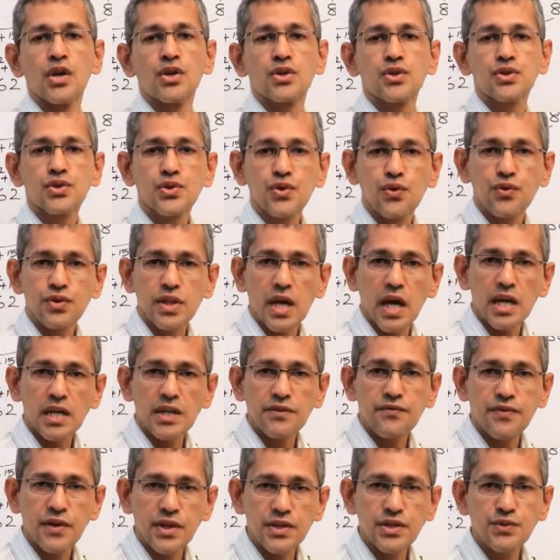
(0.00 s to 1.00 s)
So that
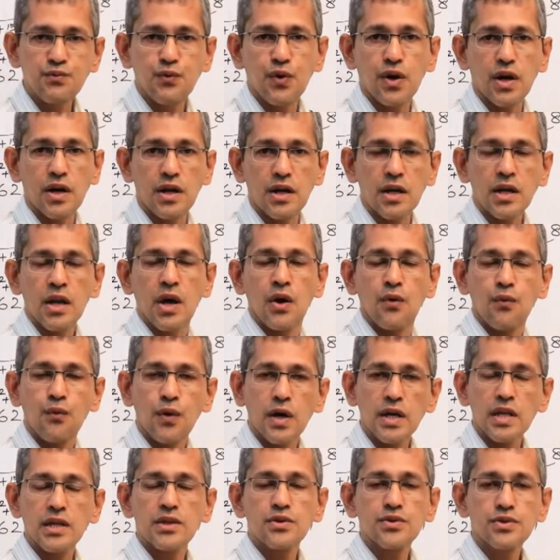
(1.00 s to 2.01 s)
difference 1.
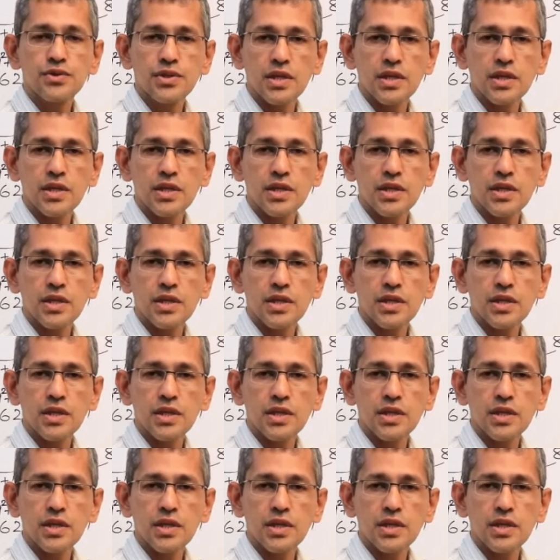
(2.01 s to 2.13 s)
1 into